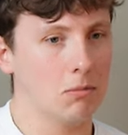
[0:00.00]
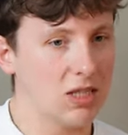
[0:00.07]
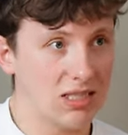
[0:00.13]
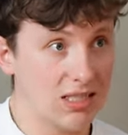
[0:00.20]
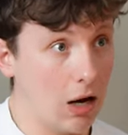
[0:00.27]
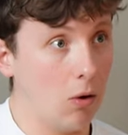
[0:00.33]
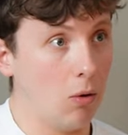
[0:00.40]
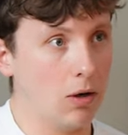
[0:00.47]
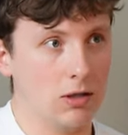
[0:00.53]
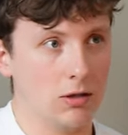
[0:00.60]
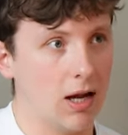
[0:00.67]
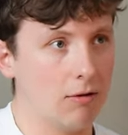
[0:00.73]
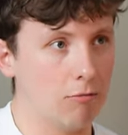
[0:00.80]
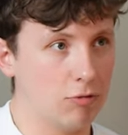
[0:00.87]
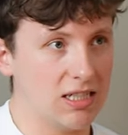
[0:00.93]
sell and
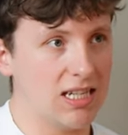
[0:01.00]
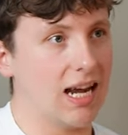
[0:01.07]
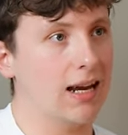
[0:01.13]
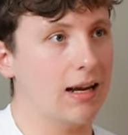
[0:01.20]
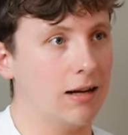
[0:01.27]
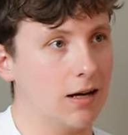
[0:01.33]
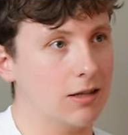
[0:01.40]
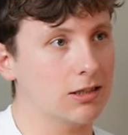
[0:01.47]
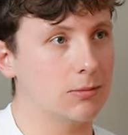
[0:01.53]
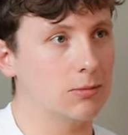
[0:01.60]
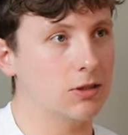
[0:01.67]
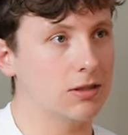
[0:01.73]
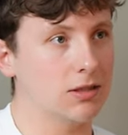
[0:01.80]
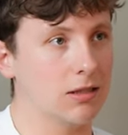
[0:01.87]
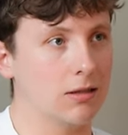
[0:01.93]
like retain
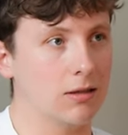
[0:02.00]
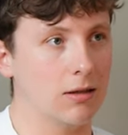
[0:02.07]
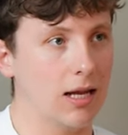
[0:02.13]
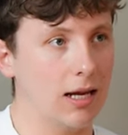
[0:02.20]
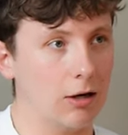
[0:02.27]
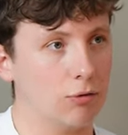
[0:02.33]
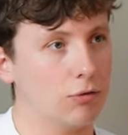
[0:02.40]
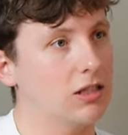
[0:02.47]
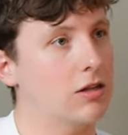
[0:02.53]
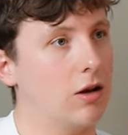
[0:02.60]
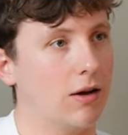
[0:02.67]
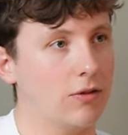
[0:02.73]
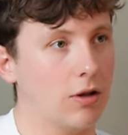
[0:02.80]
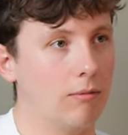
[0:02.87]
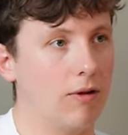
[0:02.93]
customers and increase
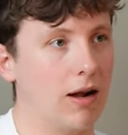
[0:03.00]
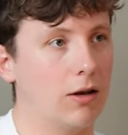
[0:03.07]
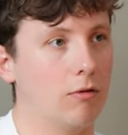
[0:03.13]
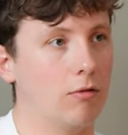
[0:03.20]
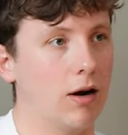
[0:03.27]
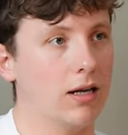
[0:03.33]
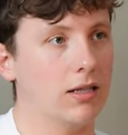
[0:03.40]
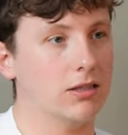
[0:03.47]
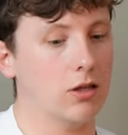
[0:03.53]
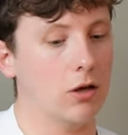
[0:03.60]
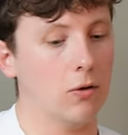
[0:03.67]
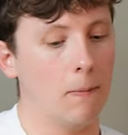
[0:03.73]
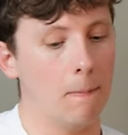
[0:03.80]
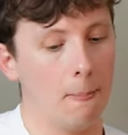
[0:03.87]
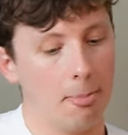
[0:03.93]
lifetime value, right?
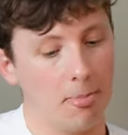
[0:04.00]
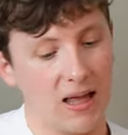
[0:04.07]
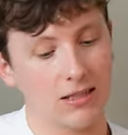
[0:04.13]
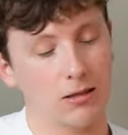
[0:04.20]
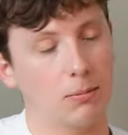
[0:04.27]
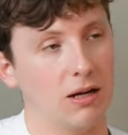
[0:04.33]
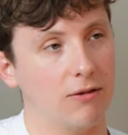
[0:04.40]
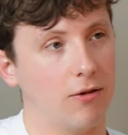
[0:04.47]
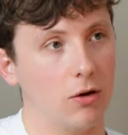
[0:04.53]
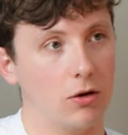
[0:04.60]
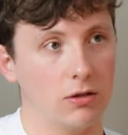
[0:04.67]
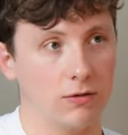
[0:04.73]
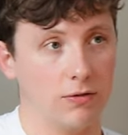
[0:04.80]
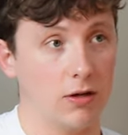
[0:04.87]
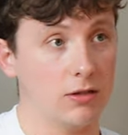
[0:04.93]
So that's a big
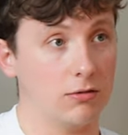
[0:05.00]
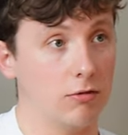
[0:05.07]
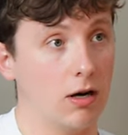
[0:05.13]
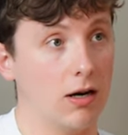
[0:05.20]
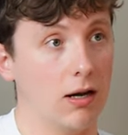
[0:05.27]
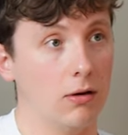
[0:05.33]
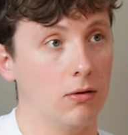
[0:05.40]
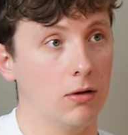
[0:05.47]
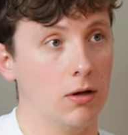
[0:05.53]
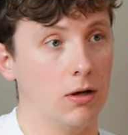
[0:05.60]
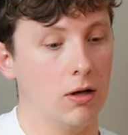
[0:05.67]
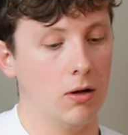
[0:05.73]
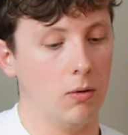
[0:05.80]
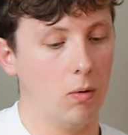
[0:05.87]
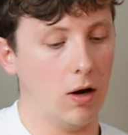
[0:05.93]
focus of us right now,
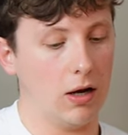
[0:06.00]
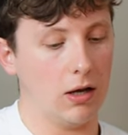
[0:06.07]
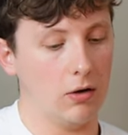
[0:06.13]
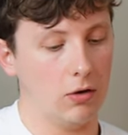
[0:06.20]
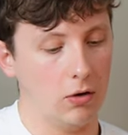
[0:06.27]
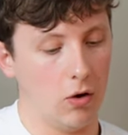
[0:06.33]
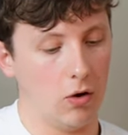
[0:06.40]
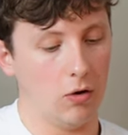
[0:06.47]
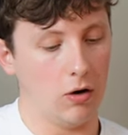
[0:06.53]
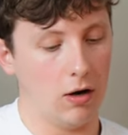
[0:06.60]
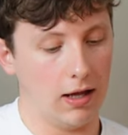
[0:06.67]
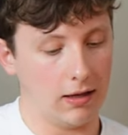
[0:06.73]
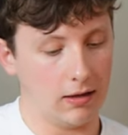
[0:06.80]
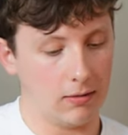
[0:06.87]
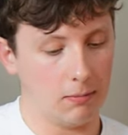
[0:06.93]
working on
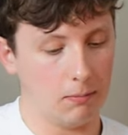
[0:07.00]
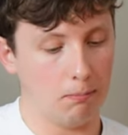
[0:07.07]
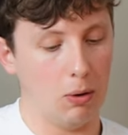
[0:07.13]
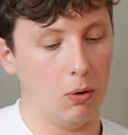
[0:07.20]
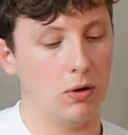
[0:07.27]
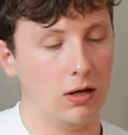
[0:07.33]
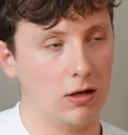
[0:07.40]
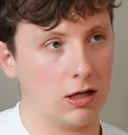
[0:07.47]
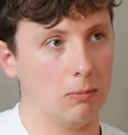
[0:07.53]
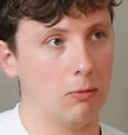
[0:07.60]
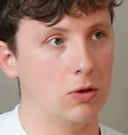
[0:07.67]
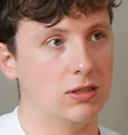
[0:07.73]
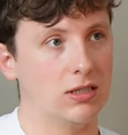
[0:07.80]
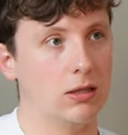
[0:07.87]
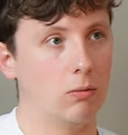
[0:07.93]
like building a
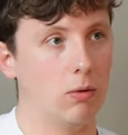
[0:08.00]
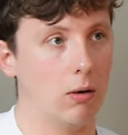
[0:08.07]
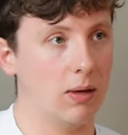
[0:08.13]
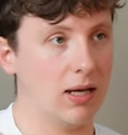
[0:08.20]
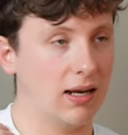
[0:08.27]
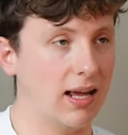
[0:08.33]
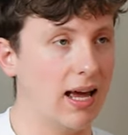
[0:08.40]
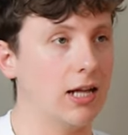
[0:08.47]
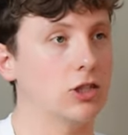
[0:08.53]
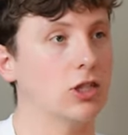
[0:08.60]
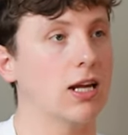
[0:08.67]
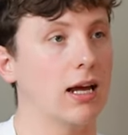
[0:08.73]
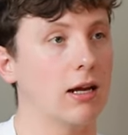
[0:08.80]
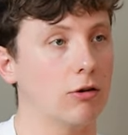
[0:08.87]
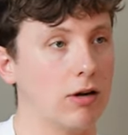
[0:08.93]
community where we can
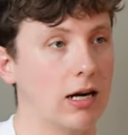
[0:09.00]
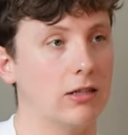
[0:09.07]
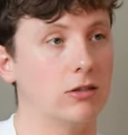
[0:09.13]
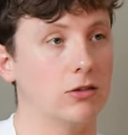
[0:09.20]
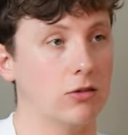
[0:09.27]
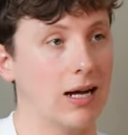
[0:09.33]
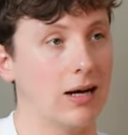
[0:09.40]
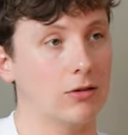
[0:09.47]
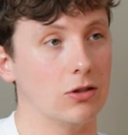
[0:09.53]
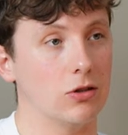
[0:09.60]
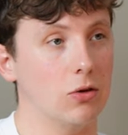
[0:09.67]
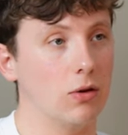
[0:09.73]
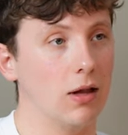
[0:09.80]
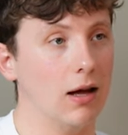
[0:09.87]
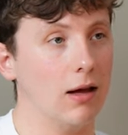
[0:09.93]
educate creators on how to
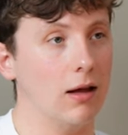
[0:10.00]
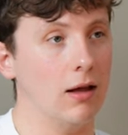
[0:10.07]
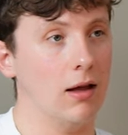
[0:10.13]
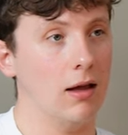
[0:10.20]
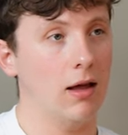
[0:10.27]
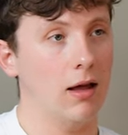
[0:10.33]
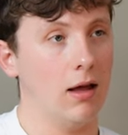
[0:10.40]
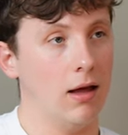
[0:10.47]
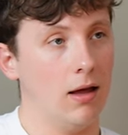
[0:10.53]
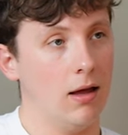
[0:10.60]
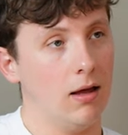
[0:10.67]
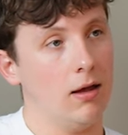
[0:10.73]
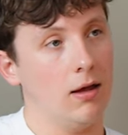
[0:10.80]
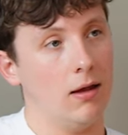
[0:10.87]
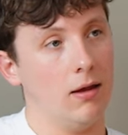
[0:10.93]
do that.
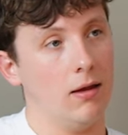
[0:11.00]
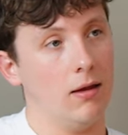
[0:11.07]
So